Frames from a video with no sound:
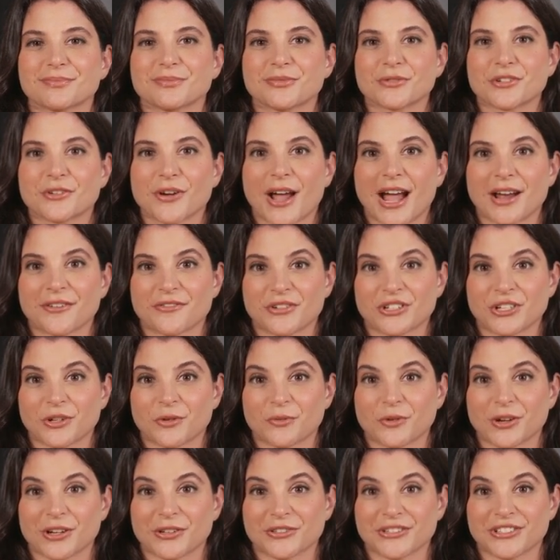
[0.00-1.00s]
Draft your
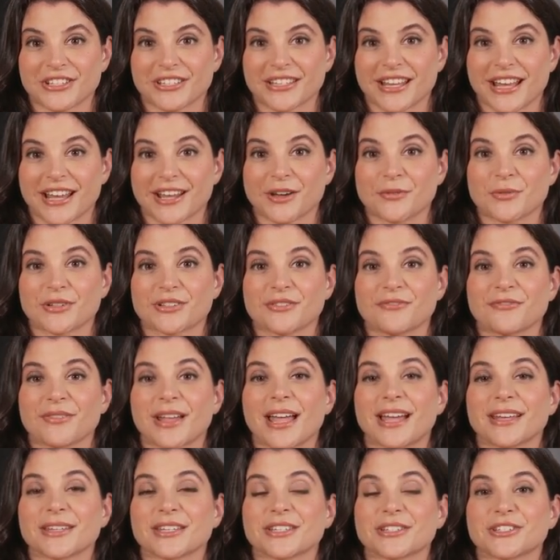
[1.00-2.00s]
will today with
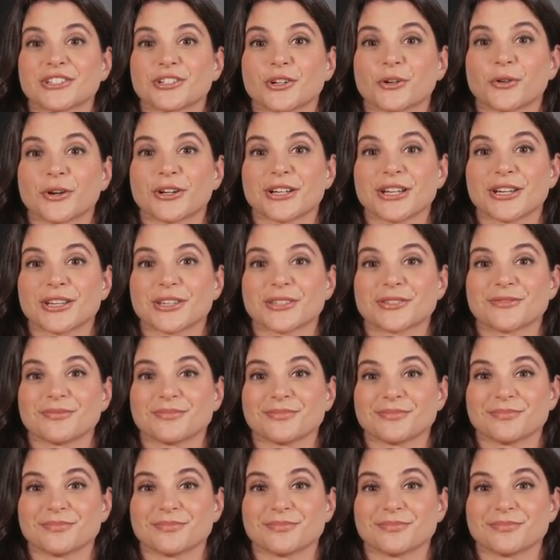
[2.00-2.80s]
Filings Corner.